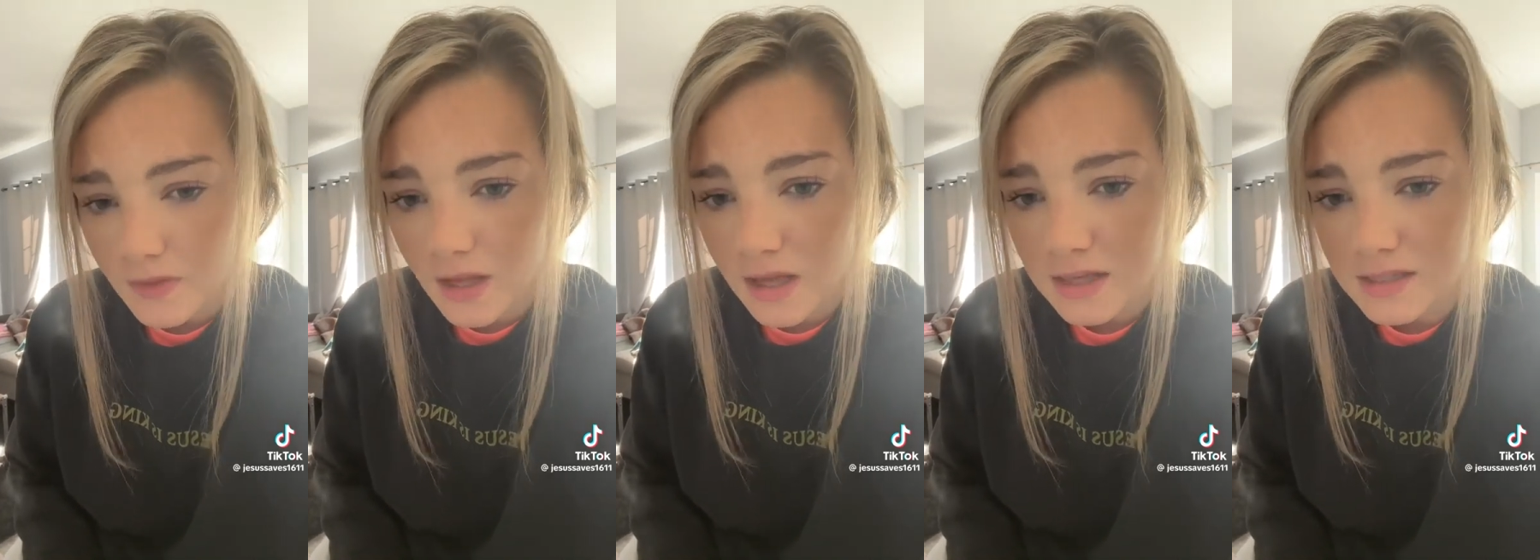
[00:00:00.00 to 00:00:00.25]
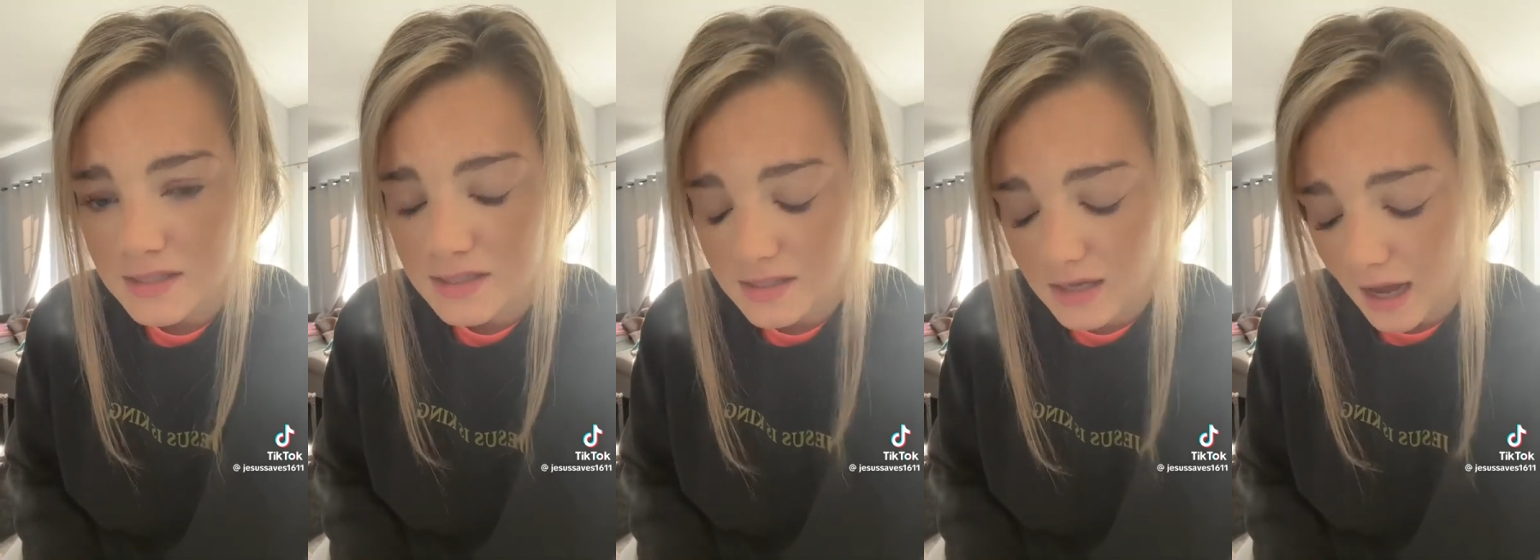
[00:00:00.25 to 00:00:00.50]

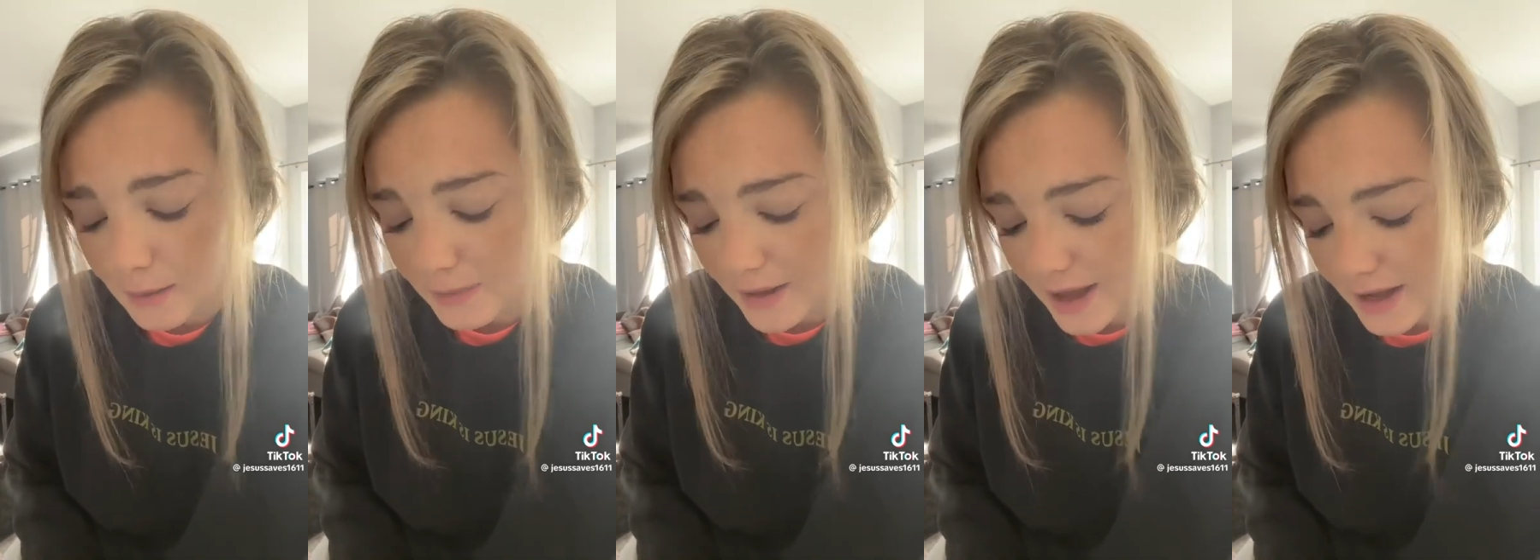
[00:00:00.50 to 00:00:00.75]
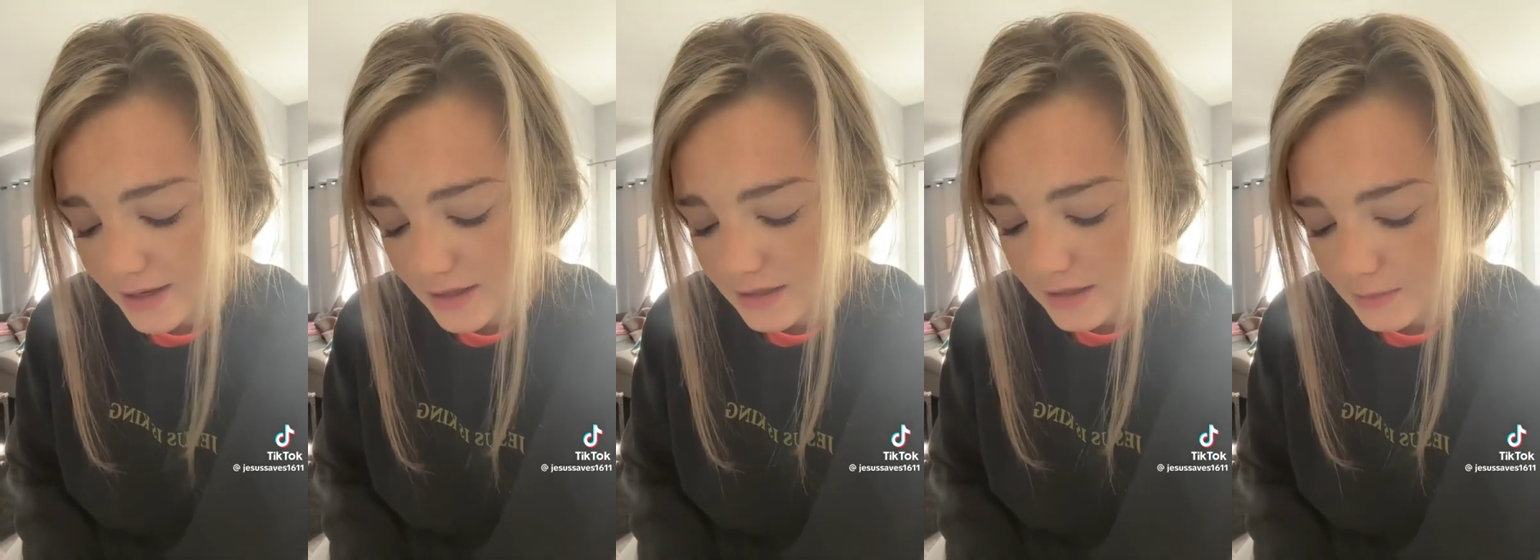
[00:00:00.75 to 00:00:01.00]
Stop
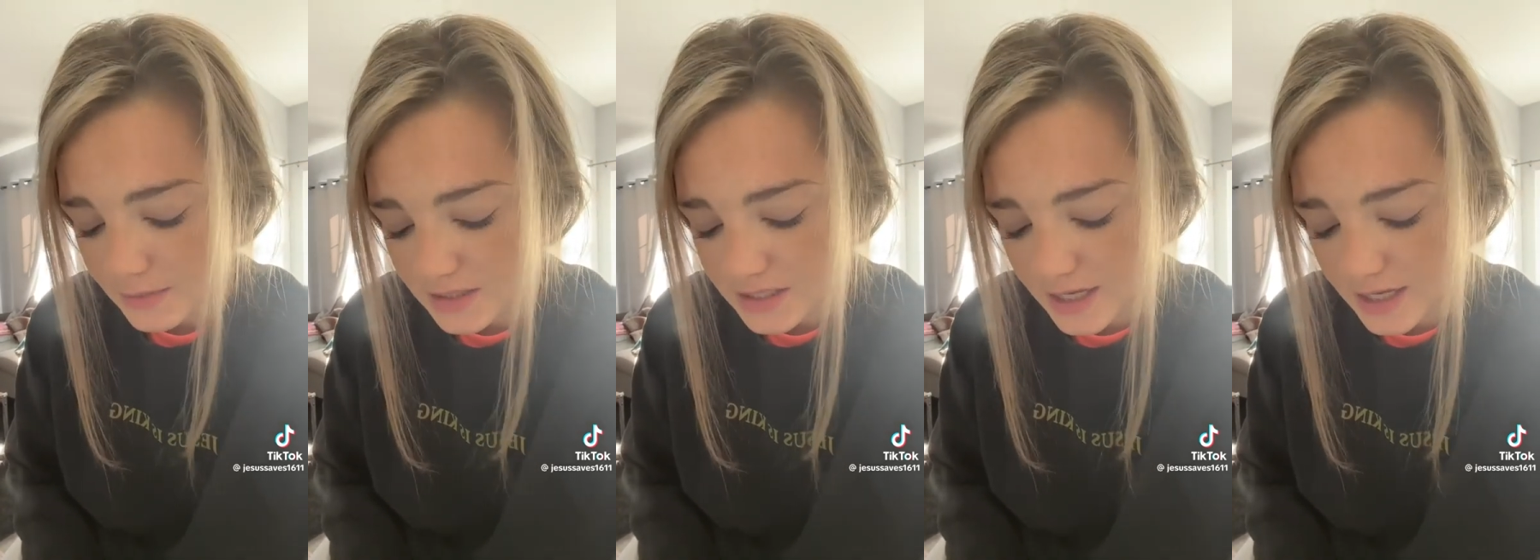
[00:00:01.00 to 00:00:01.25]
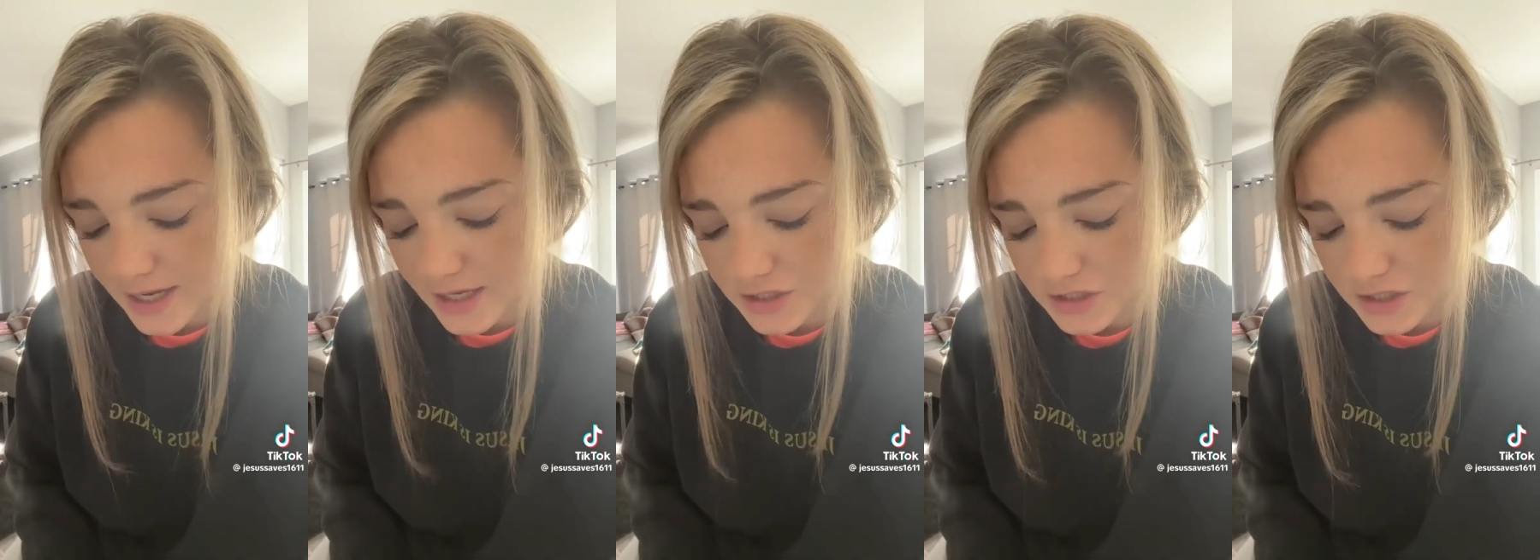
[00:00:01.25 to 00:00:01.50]
adding
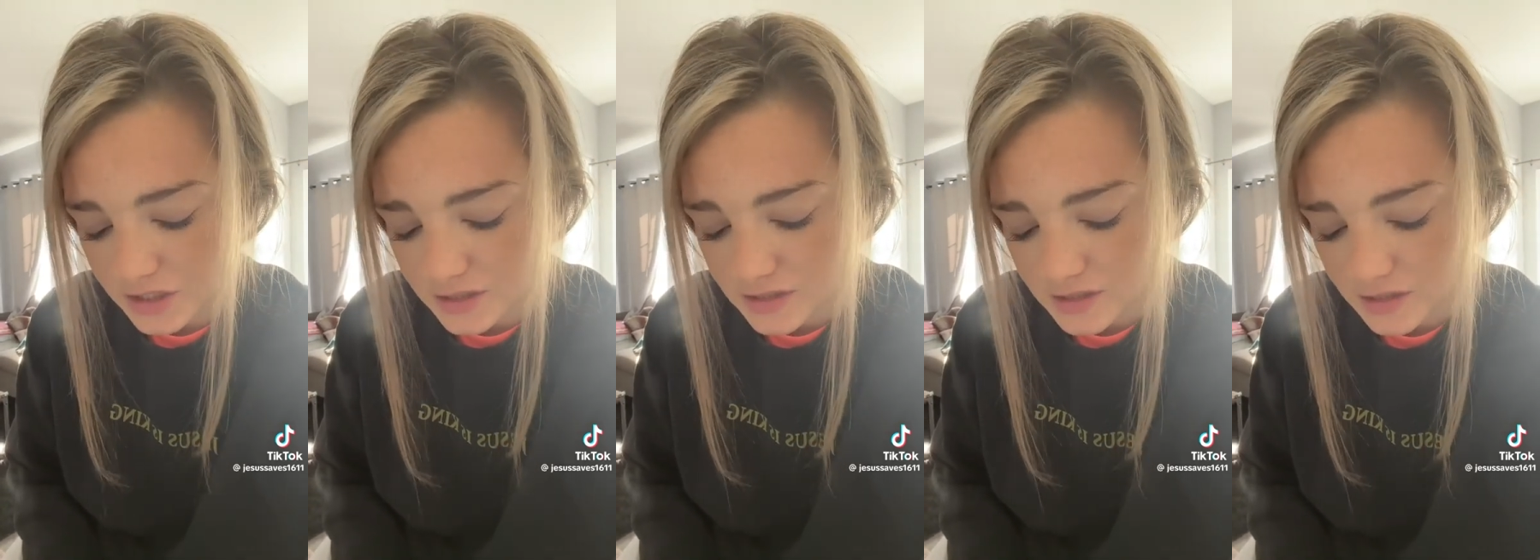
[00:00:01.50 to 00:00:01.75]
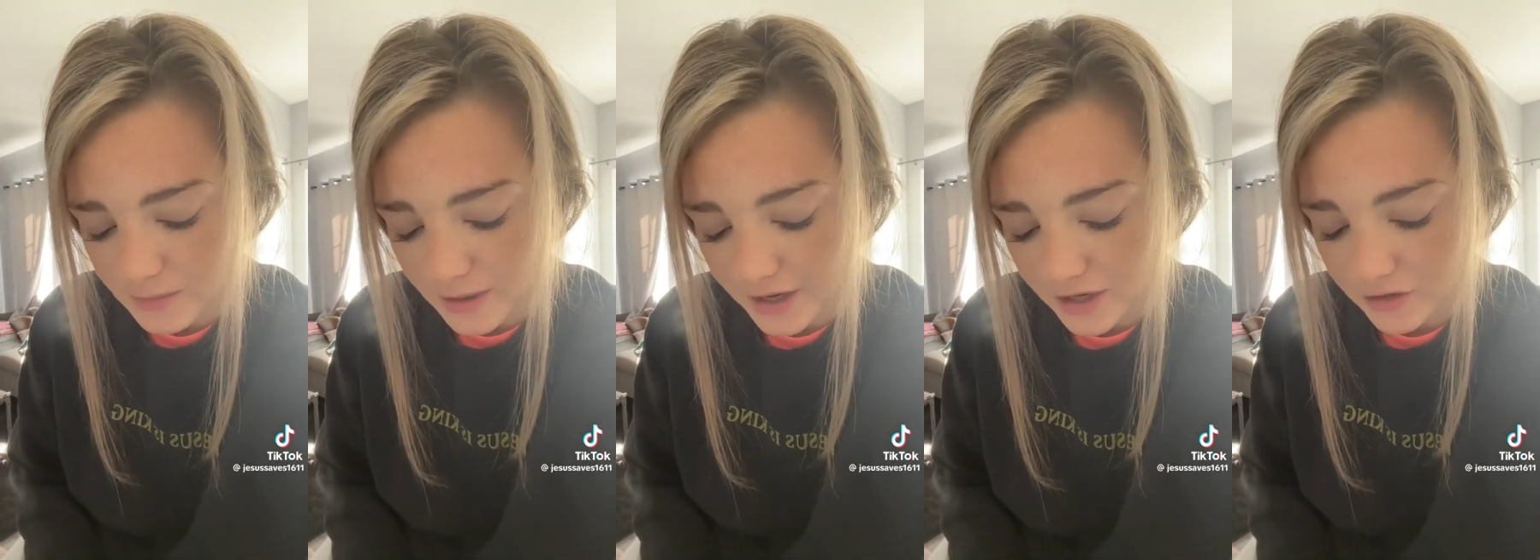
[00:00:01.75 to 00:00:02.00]
limitations to
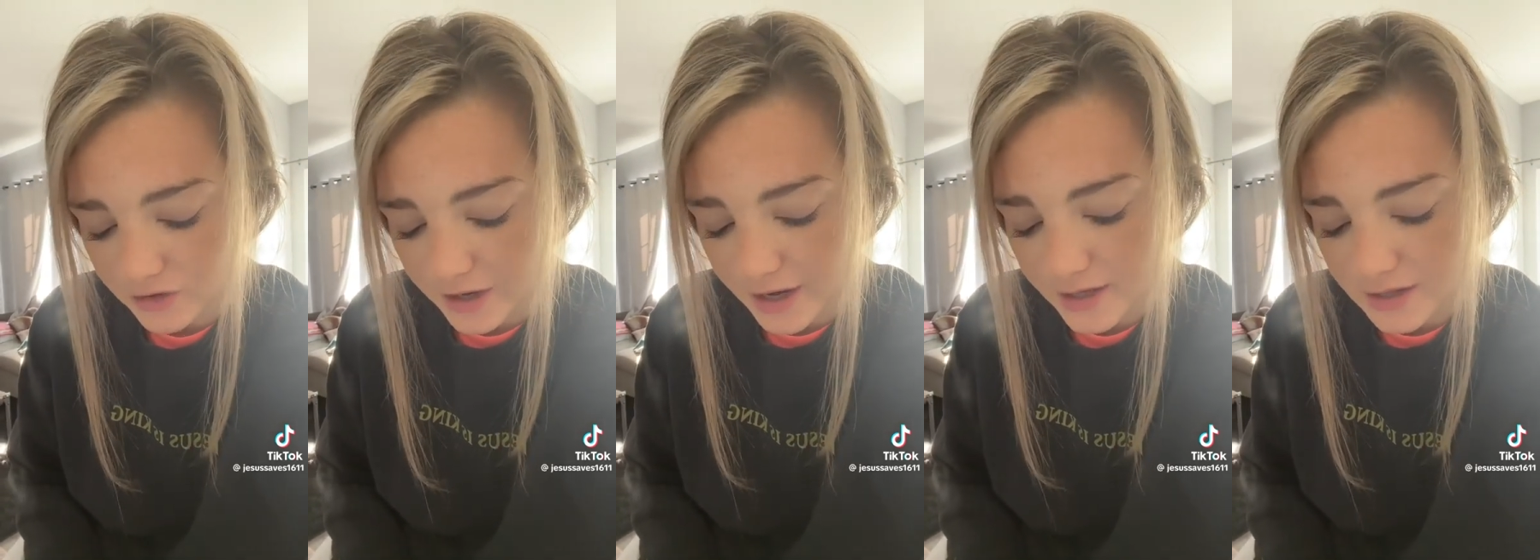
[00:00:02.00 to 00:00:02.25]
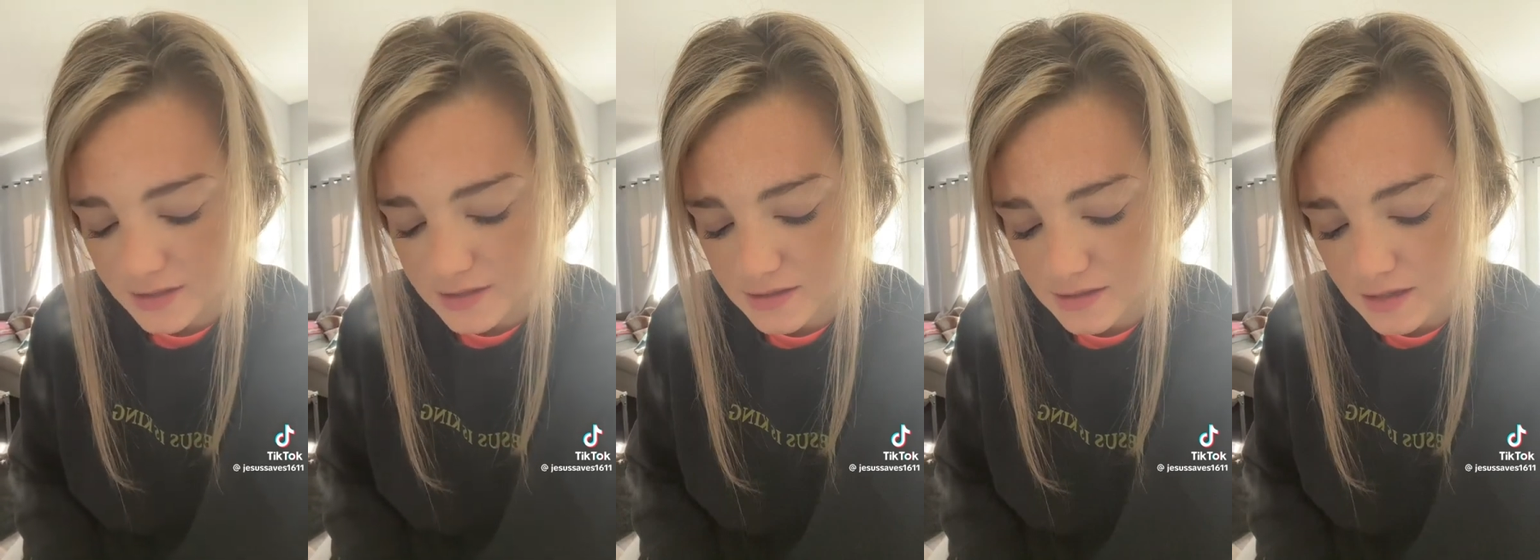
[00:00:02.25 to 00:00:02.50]
my
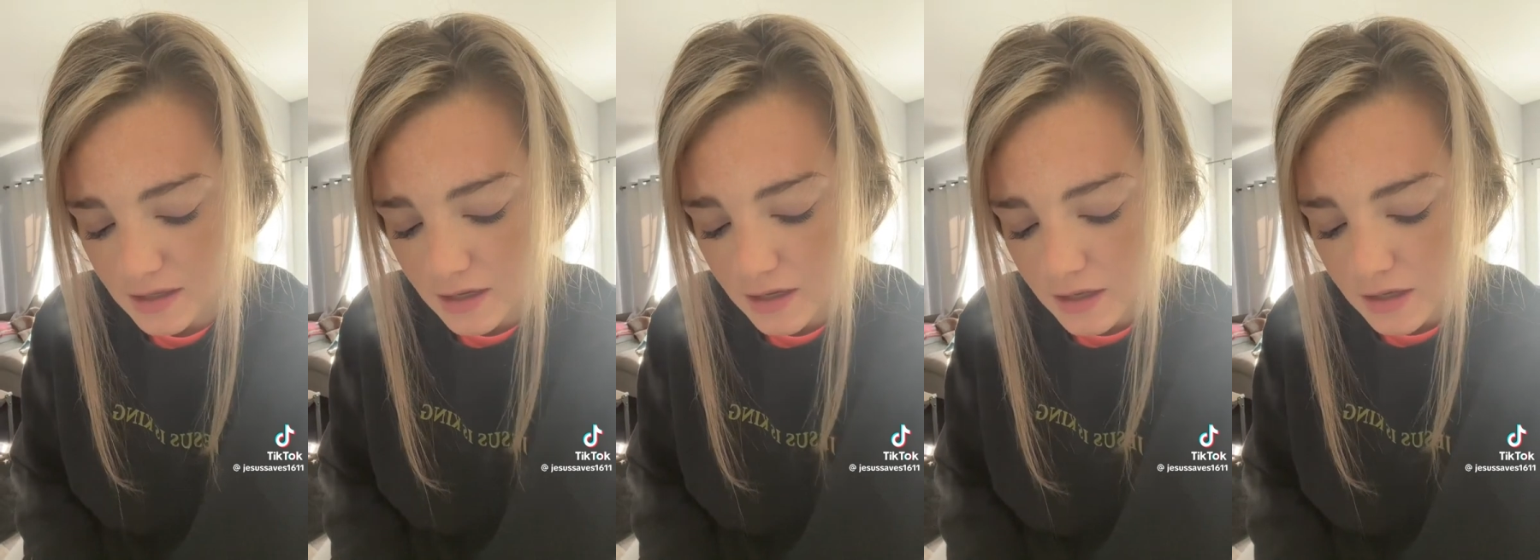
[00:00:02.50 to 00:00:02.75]
grace.